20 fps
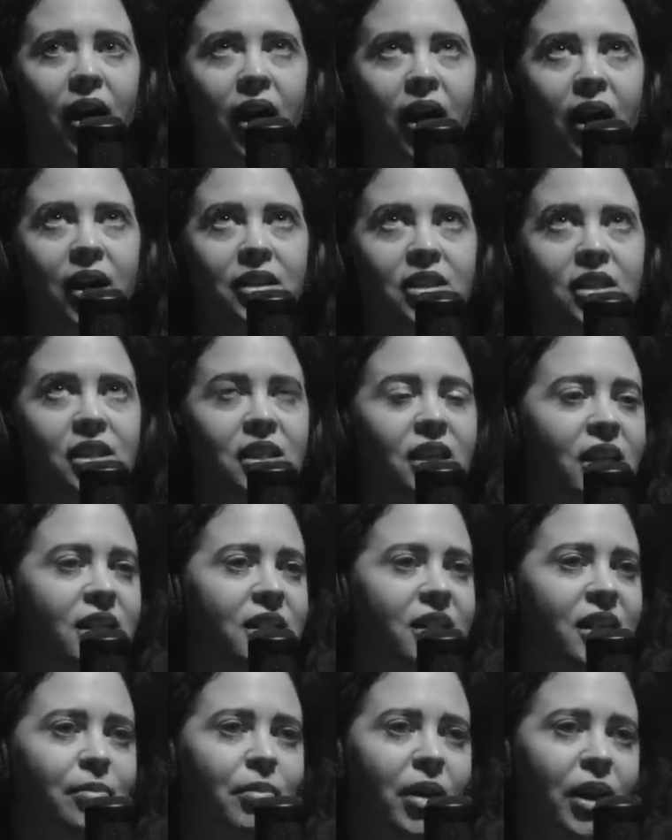I just think
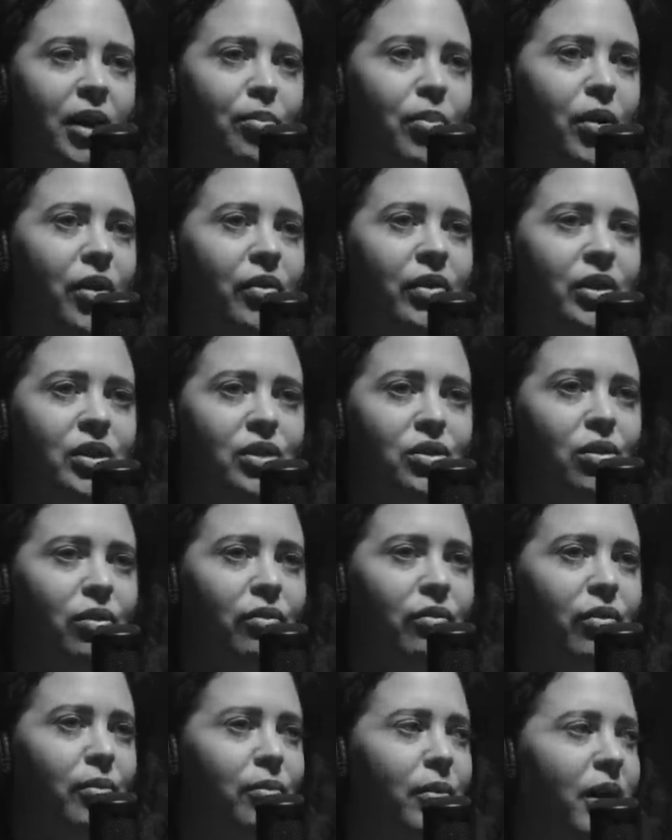it seemed like a perfect
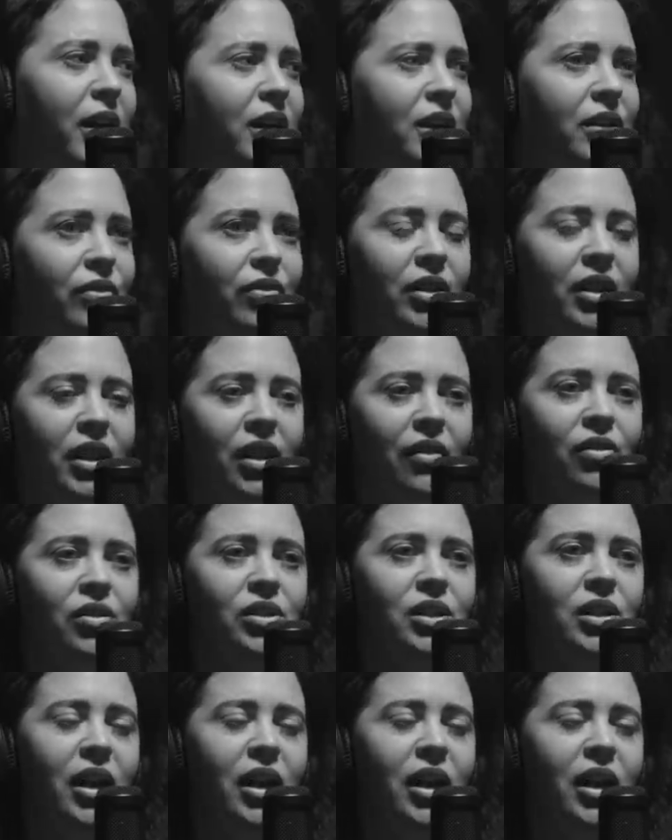storm from many different levels.